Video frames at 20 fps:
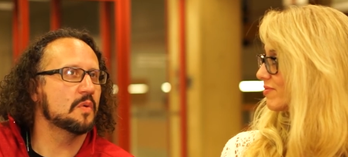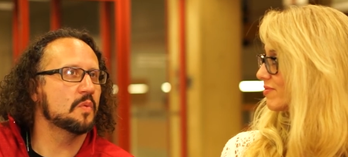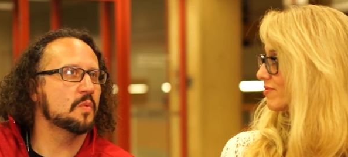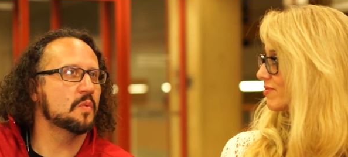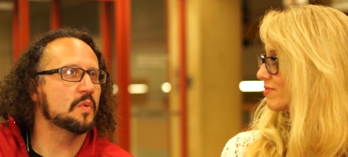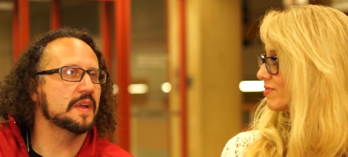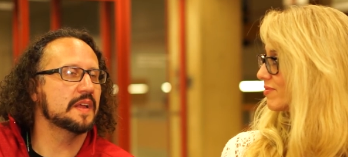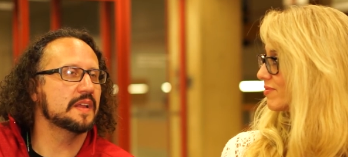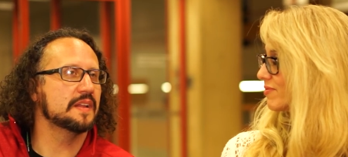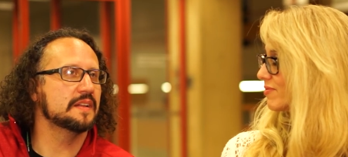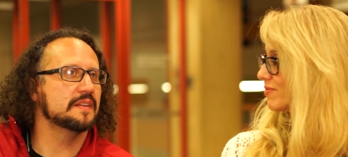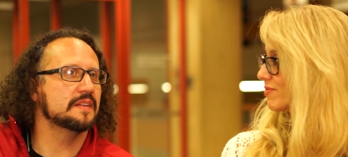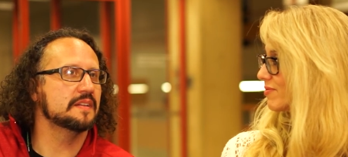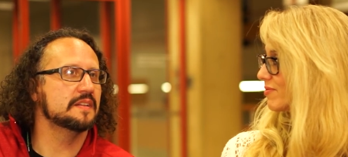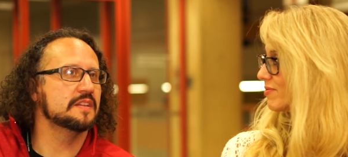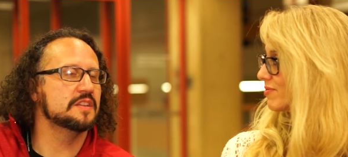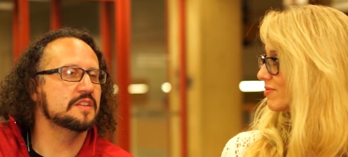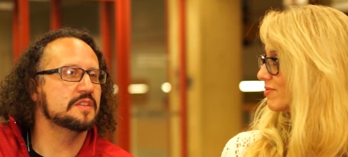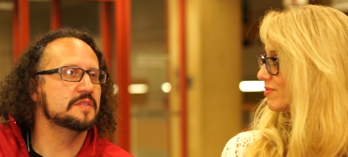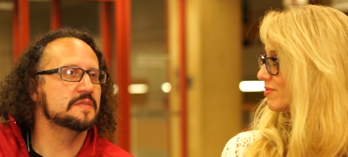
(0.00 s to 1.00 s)

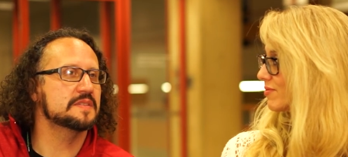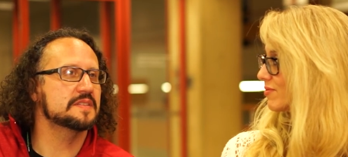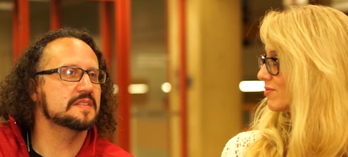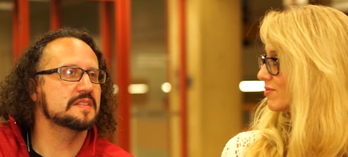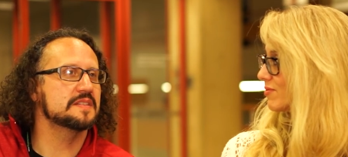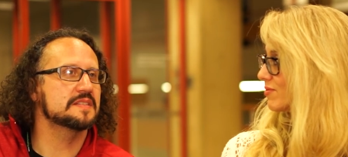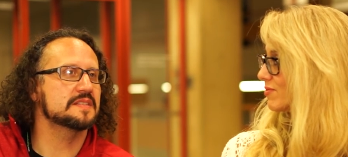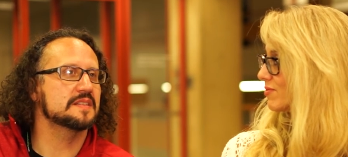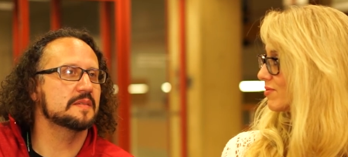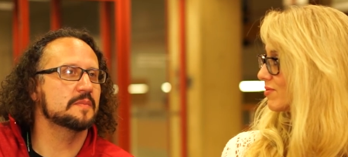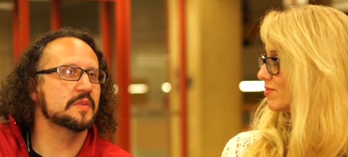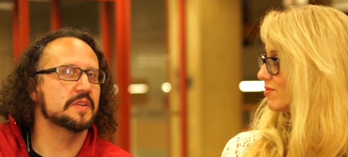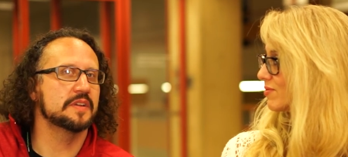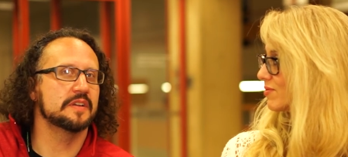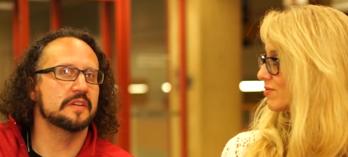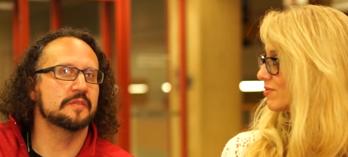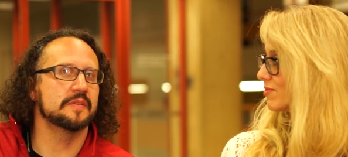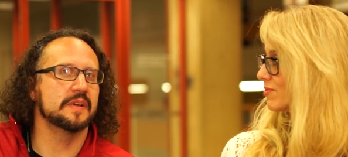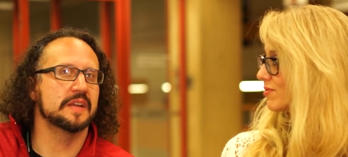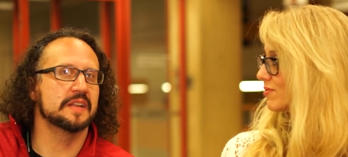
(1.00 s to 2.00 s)
Speaker 1: when you see someone
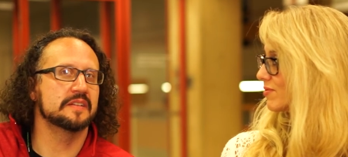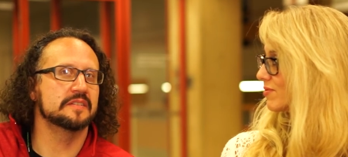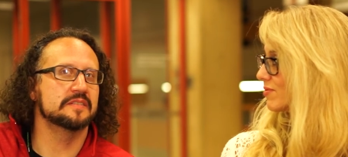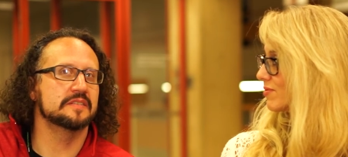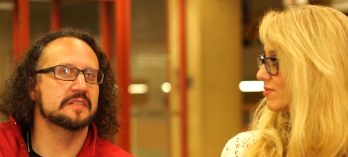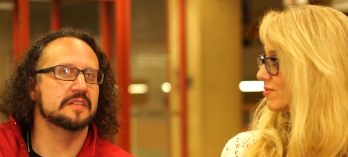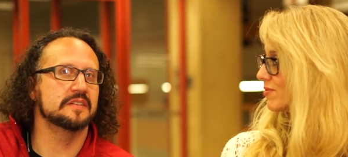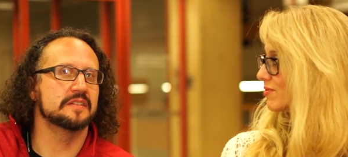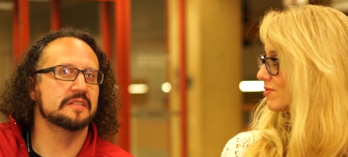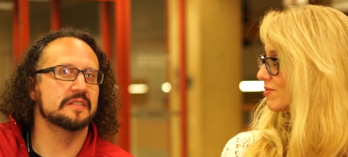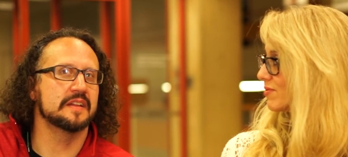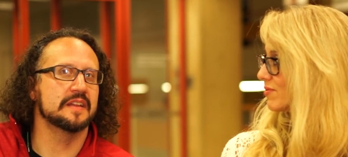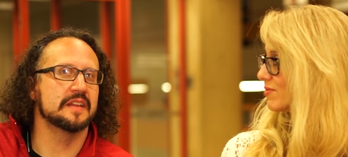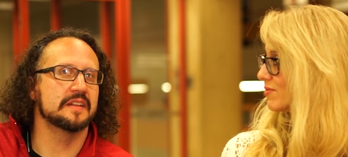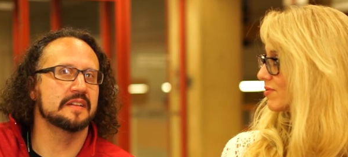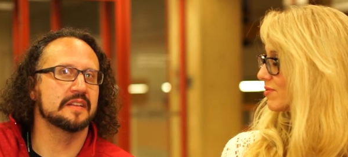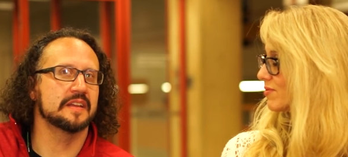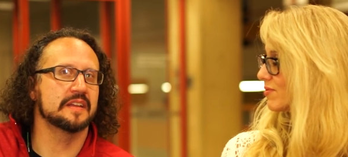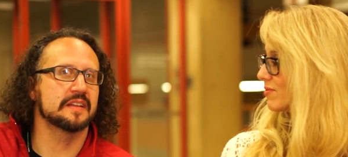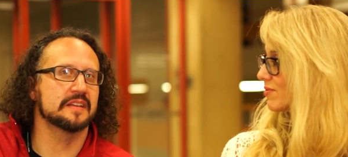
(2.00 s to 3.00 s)
in a regular,
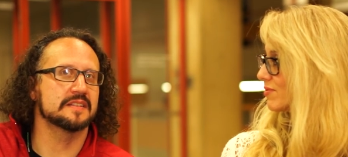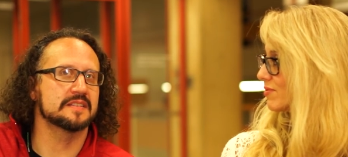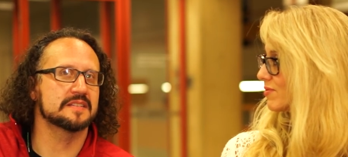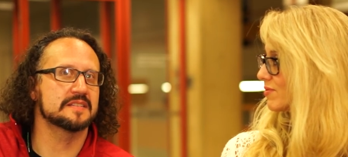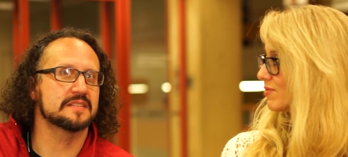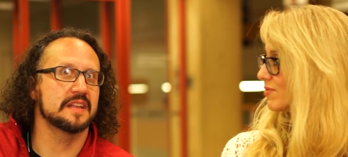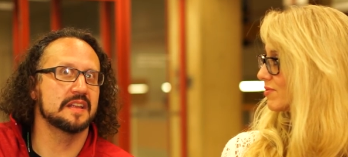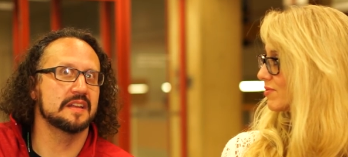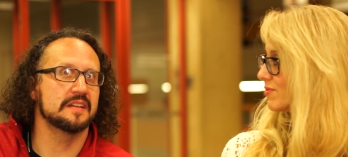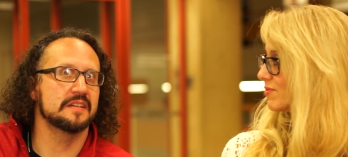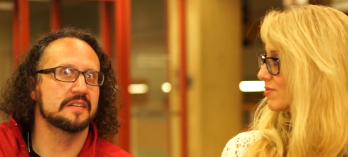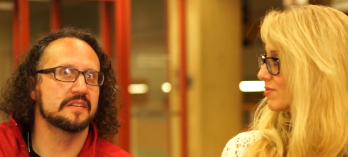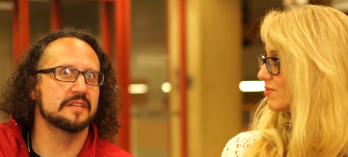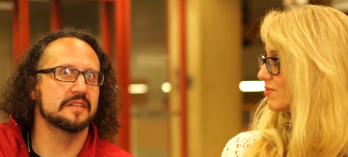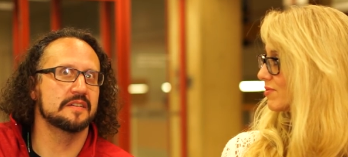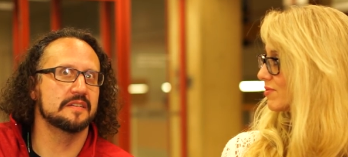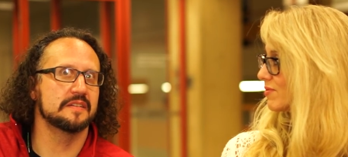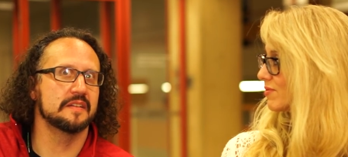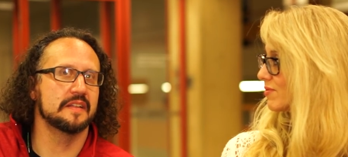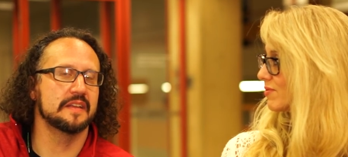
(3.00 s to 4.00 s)
in like a
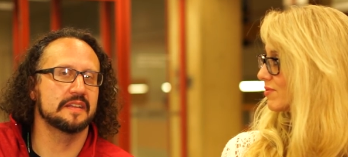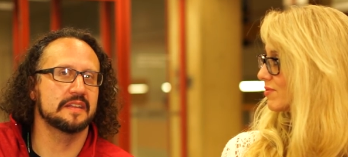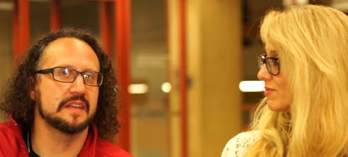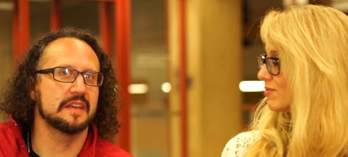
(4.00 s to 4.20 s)
standard, like